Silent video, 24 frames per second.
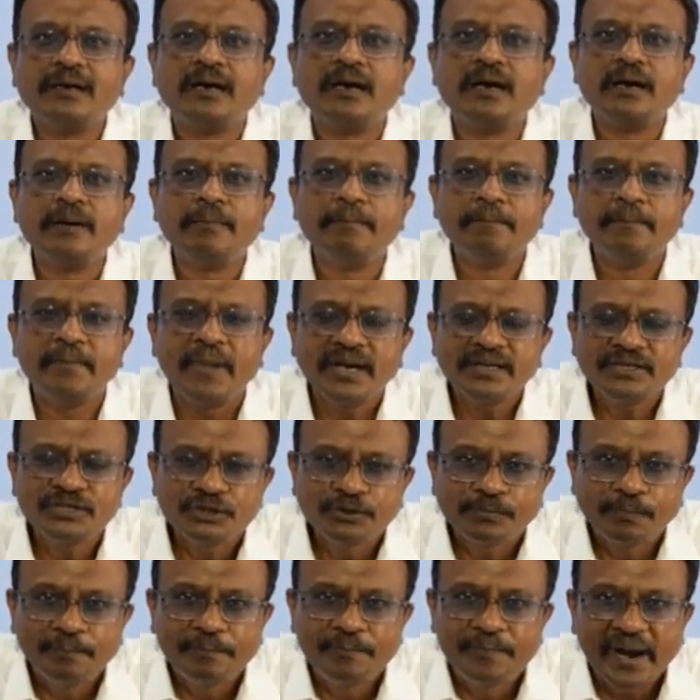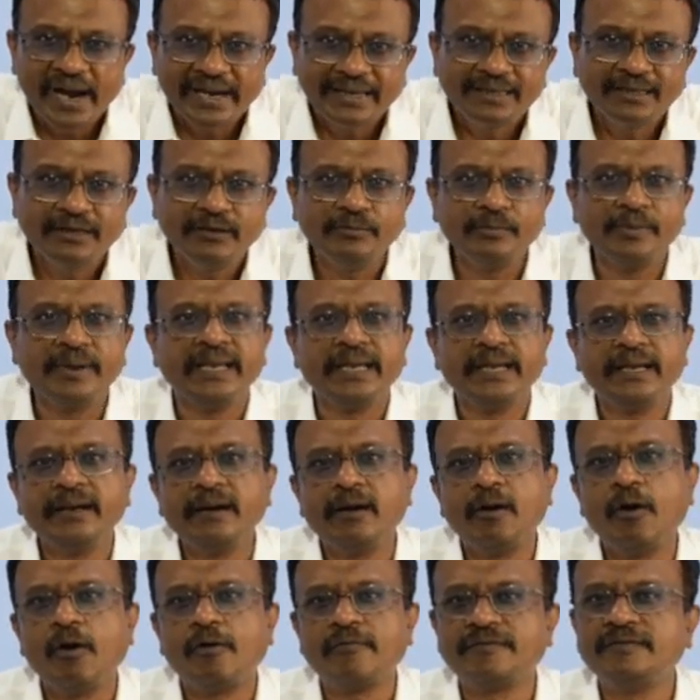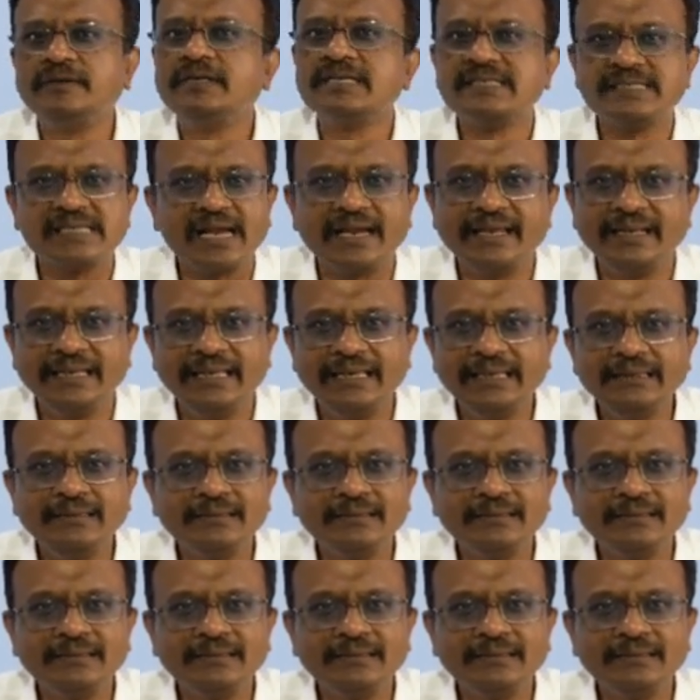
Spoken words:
a much better way of designing